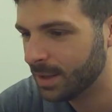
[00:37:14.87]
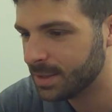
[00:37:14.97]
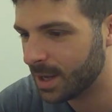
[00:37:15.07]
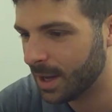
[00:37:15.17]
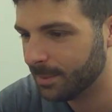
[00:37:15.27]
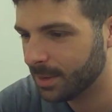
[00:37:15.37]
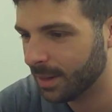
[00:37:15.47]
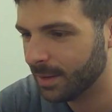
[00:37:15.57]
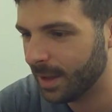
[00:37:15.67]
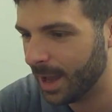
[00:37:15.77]

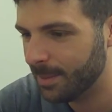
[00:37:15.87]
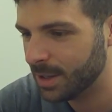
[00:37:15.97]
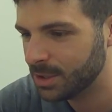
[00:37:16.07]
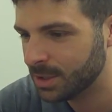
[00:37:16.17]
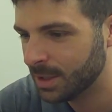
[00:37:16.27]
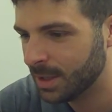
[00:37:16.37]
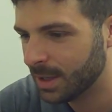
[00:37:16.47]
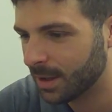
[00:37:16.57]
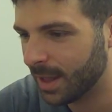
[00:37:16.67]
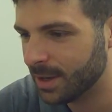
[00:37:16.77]
Tom, Hamish,
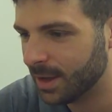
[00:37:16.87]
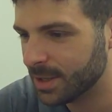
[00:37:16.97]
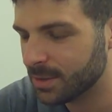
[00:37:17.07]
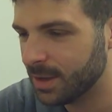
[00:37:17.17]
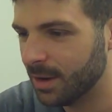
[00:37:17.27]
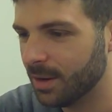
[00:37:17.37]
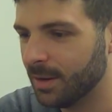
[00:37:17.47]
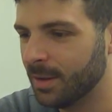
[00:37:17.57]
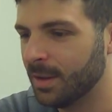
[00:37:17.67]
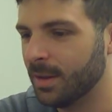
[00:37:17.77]
glad you guys are
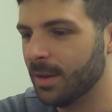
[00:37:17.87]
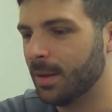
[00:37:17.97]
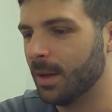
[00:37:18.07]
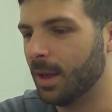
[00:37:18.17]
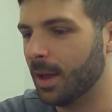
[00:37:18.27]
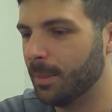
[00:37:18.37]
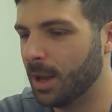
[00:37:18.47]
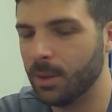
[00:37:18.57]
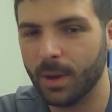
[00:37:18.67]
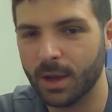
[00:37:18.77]
here.
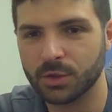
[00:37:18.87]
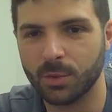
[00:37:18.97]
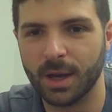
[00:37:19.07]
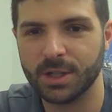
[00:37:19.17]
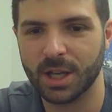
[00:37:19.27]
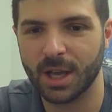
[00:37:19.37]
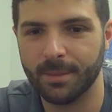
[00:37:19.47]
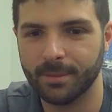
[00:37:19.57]
Anyone else watching?